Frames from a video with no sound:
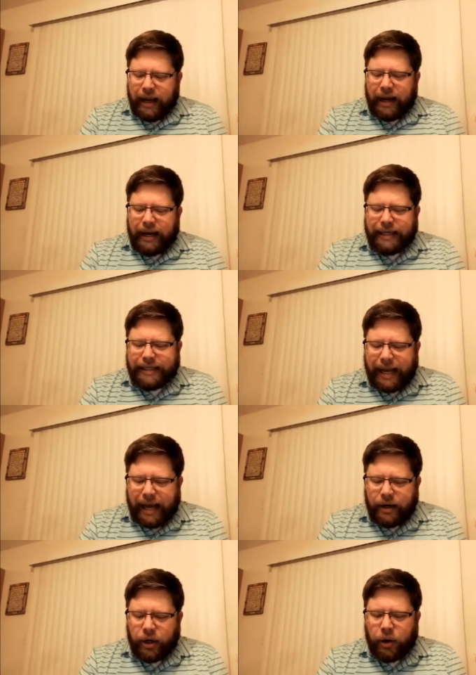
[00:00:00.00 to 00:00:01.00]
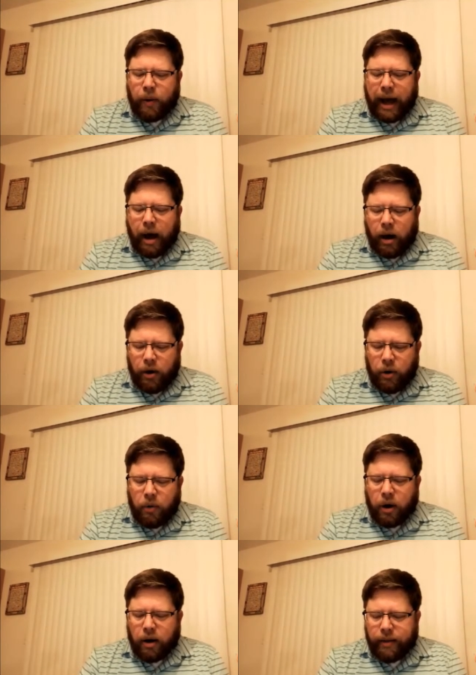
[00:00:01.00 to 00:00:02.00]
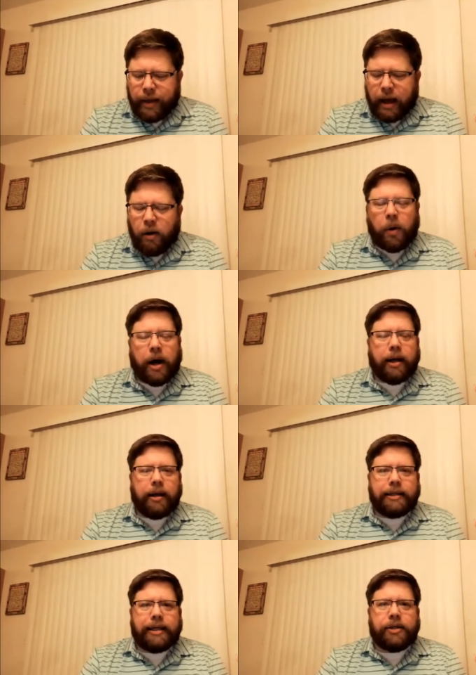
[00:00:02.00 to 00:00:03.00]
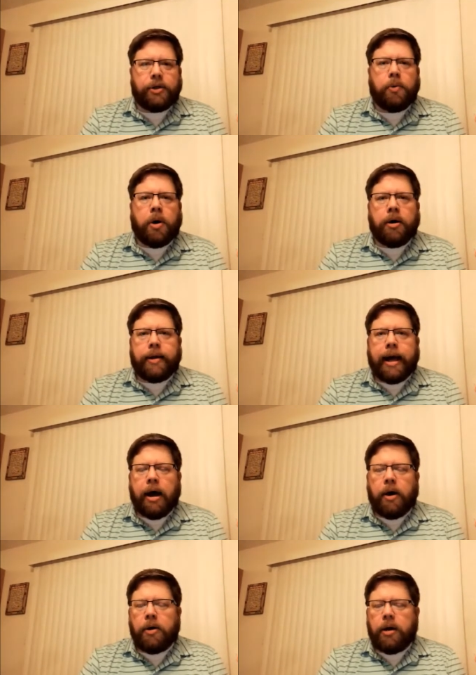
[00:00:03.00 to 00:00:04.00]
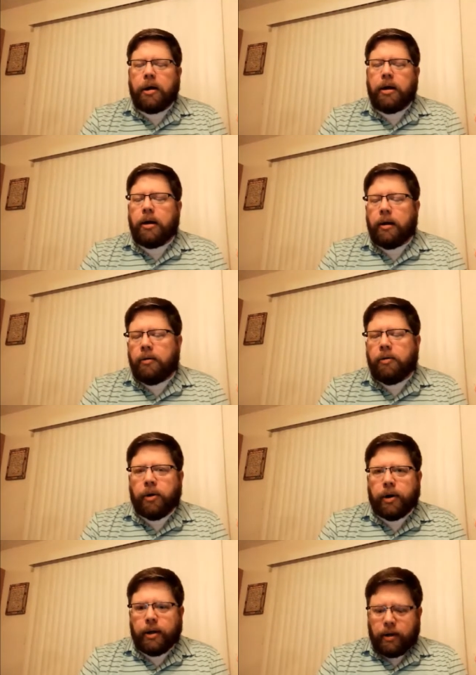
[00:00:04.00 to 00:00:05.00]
And he said, Who out who art thou what? He says, Who art thou, Lord?